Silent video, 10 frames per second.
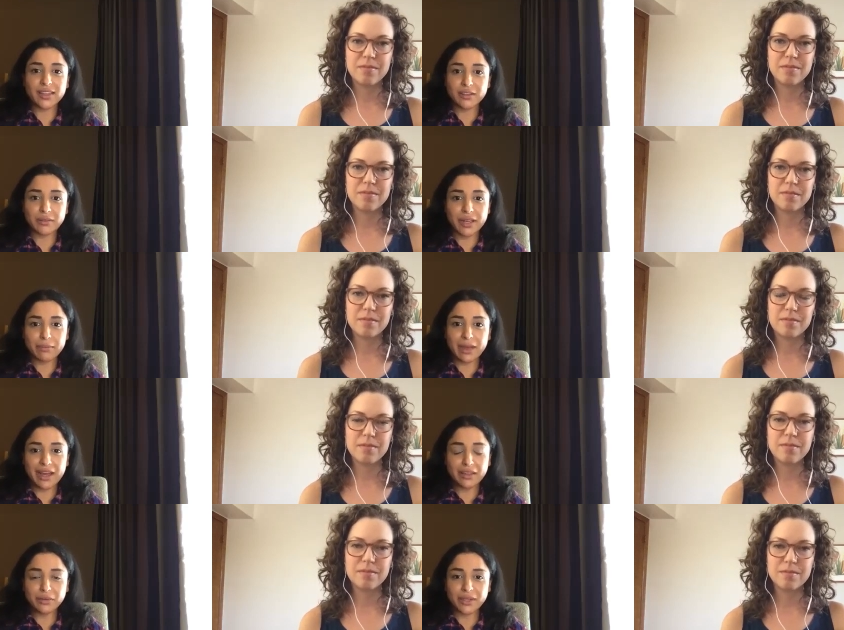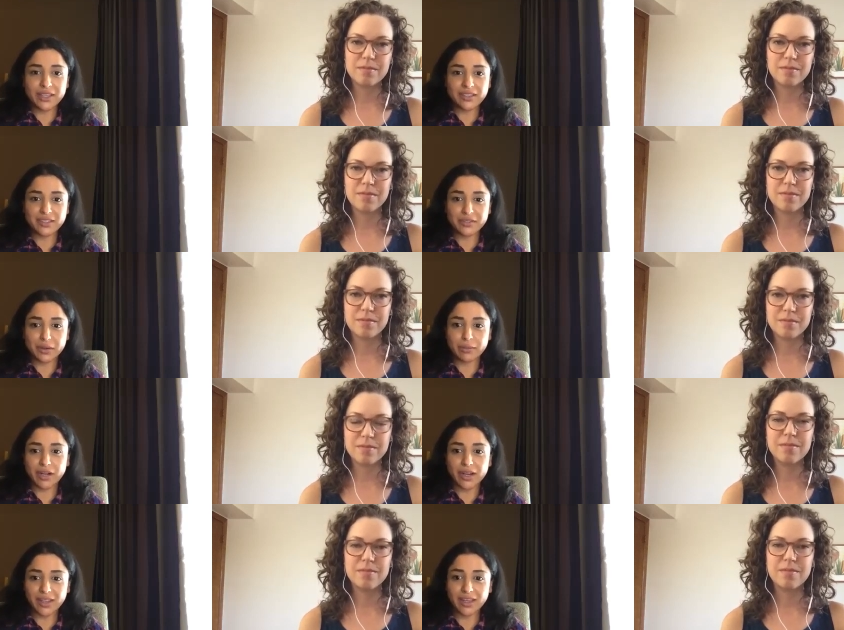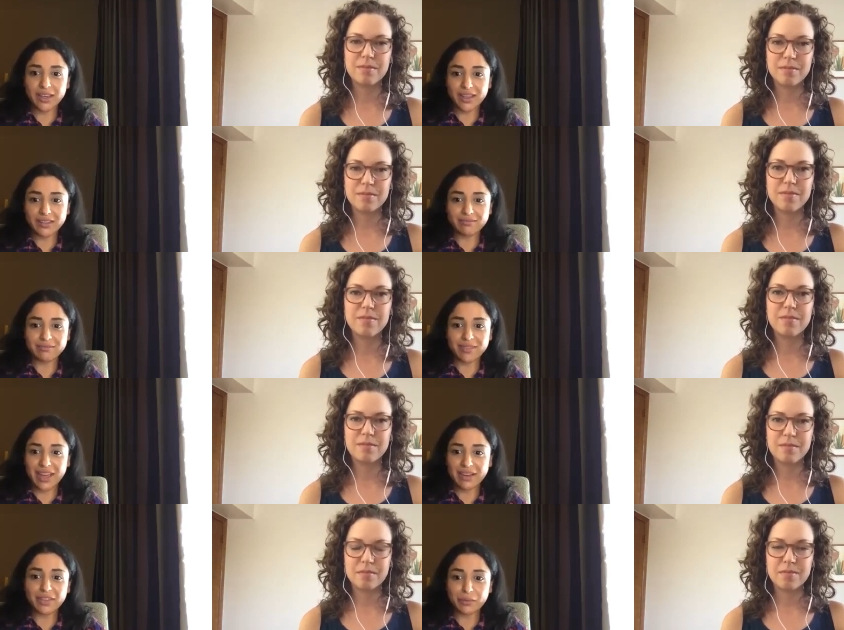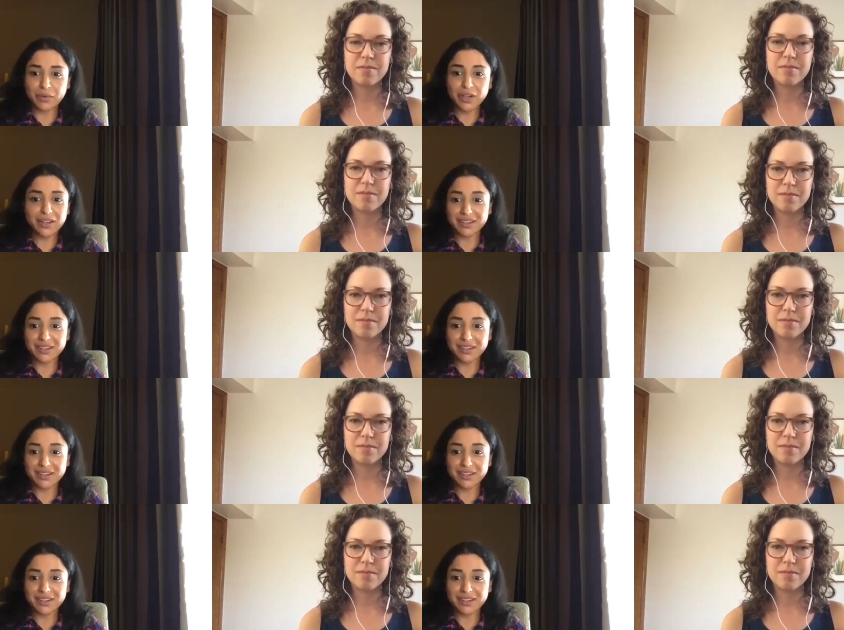Speaker 1: in the right pathways of your body and have them work,